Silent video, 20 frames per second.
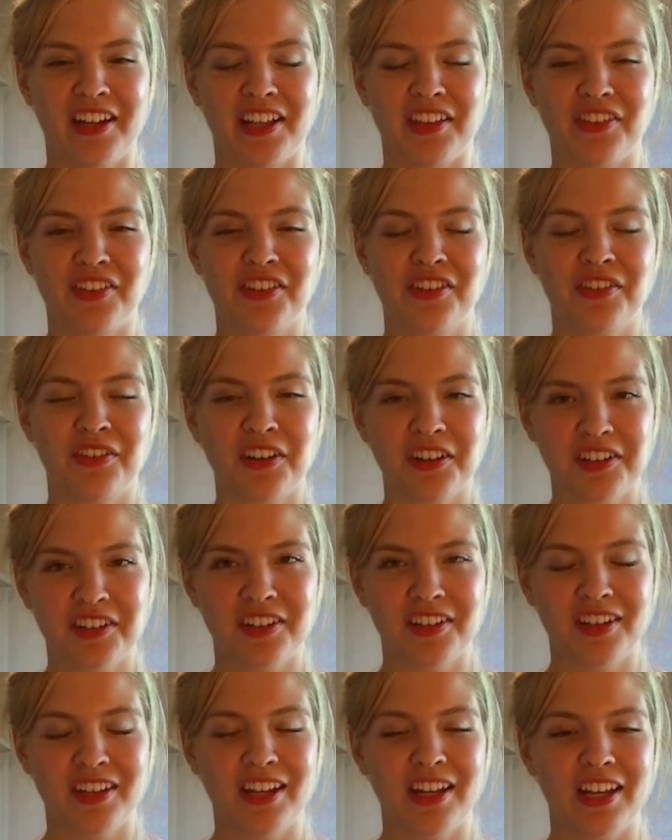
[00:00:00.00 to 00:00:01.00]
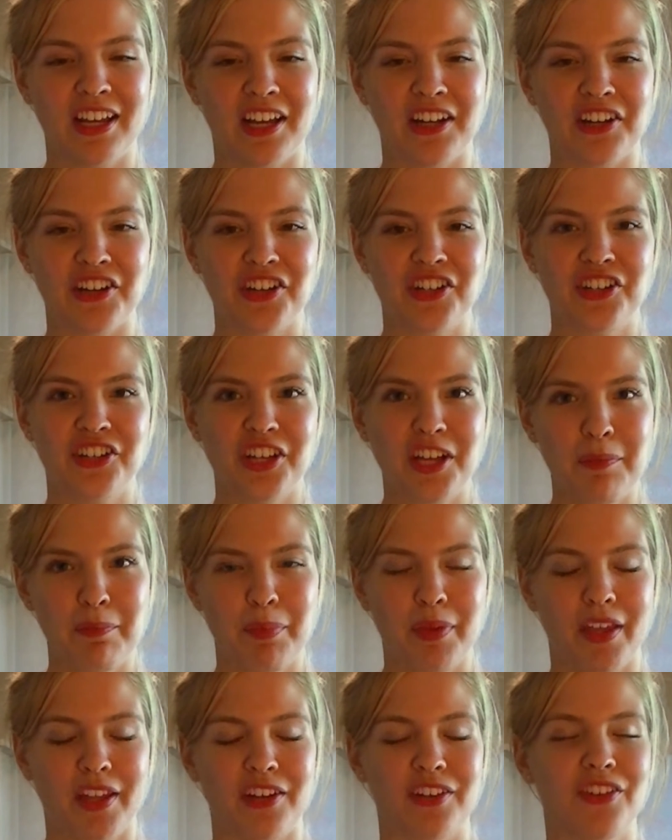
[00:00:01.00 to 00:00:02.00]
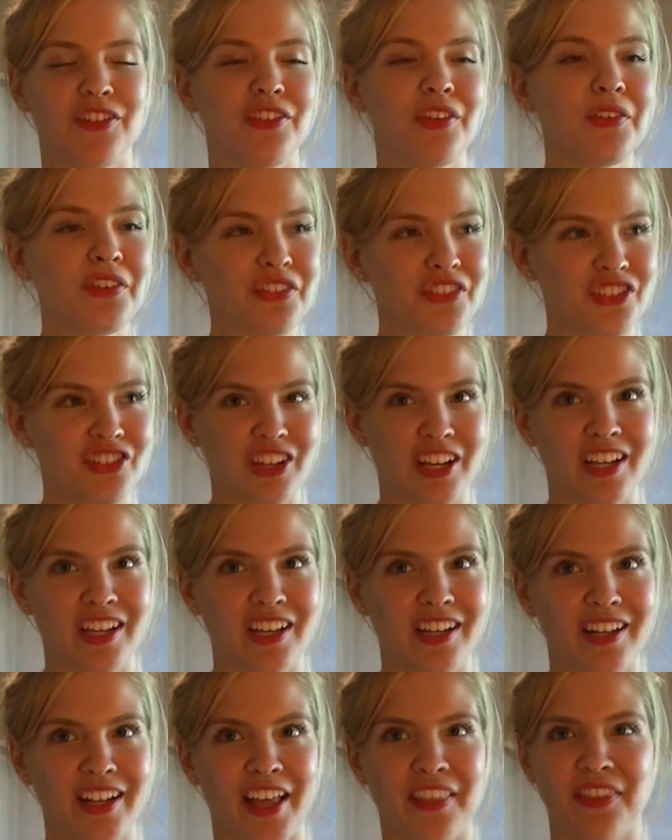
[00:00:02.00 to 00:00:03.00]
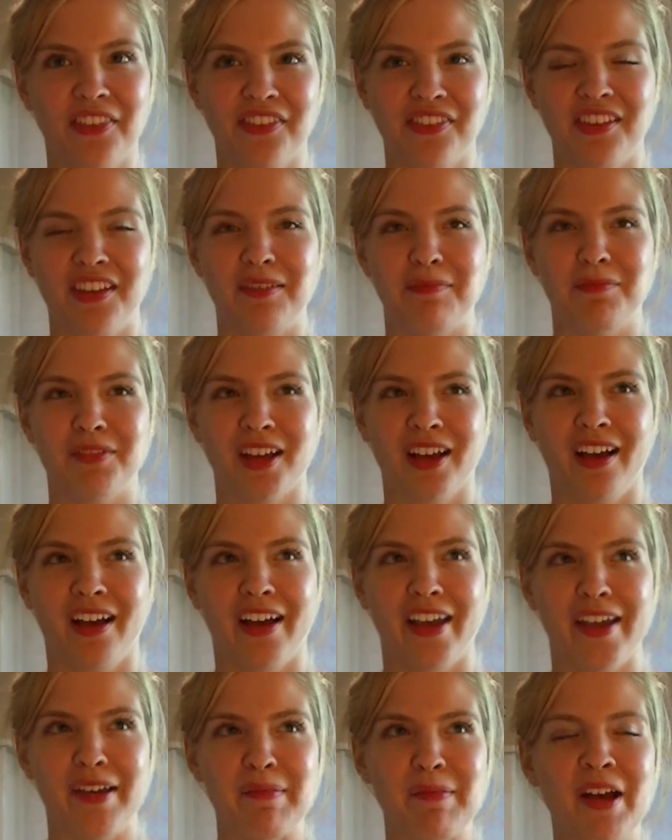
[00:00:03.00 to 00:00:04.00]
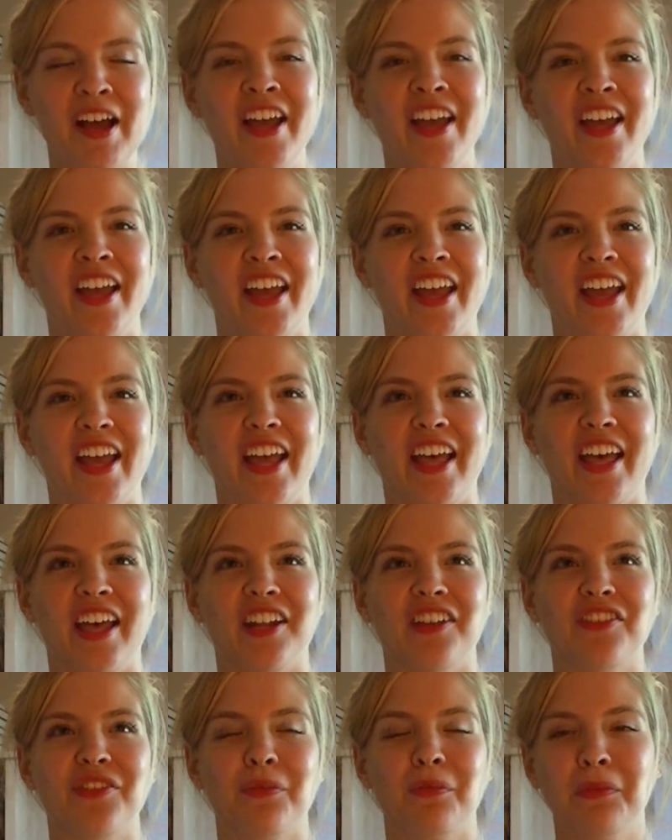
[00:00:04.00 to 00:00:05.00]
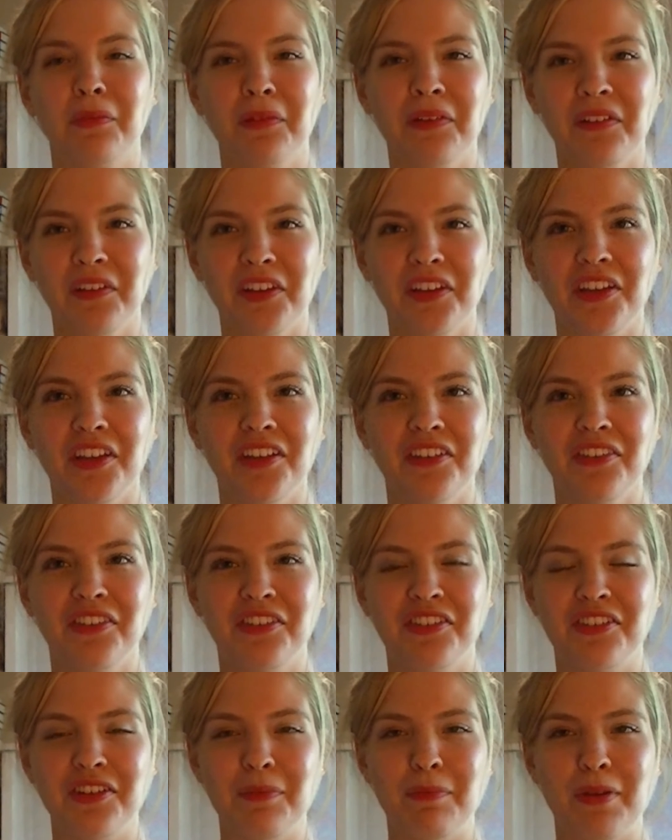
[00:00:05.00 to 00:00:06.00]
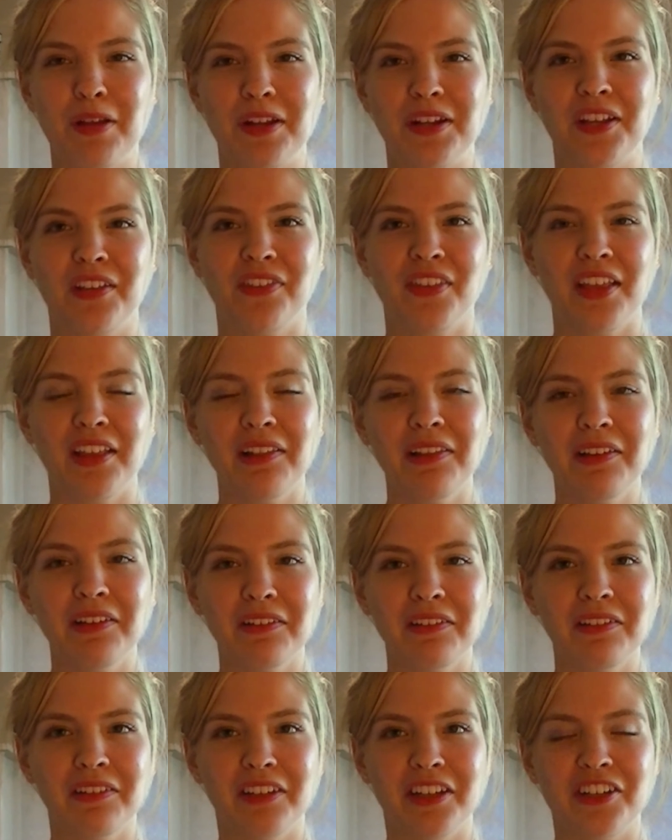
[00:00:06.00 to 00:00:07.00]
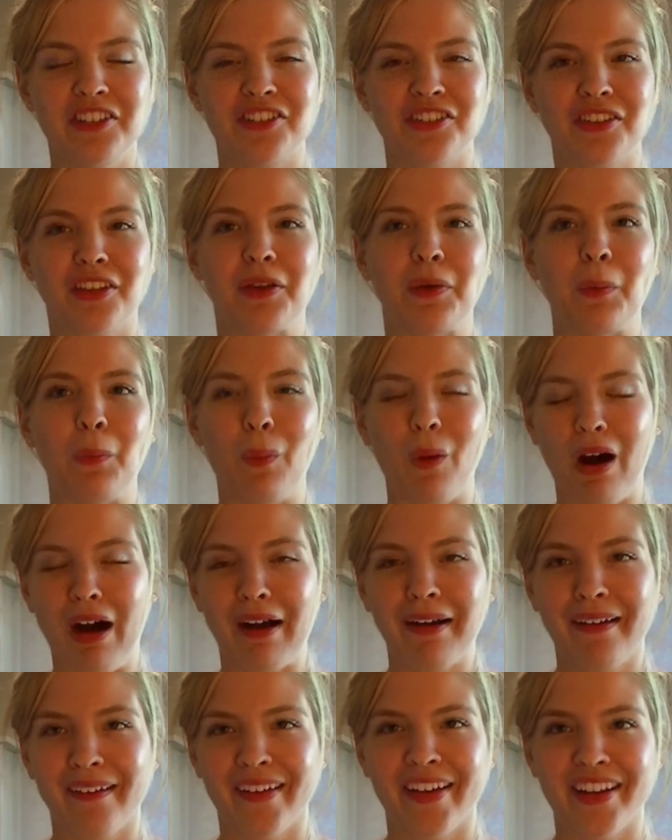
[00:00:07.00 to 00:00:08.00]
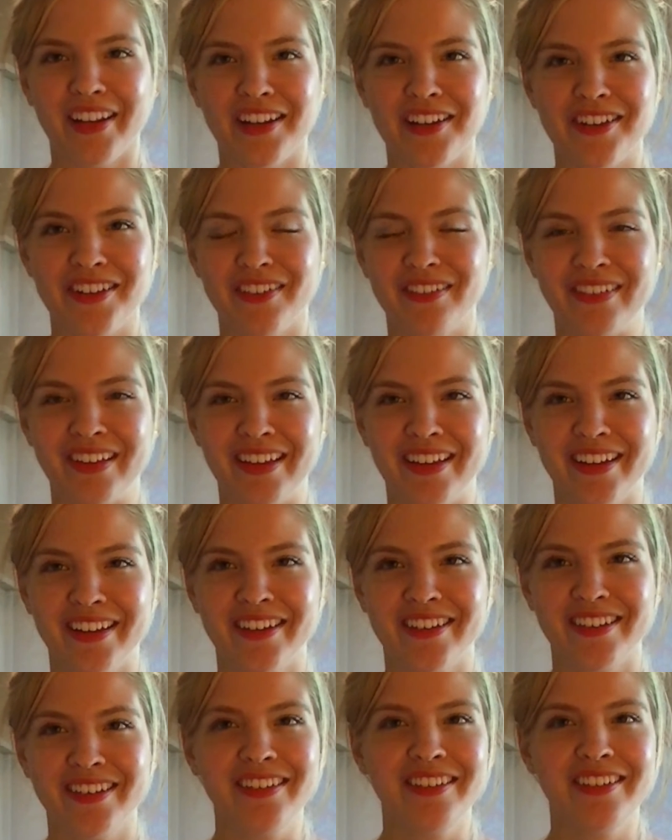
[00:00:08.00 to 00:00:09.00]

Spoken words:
gets tricked getting on a ship and so does Jane at the same time. And it's really stupid because they literally just like walk right into it.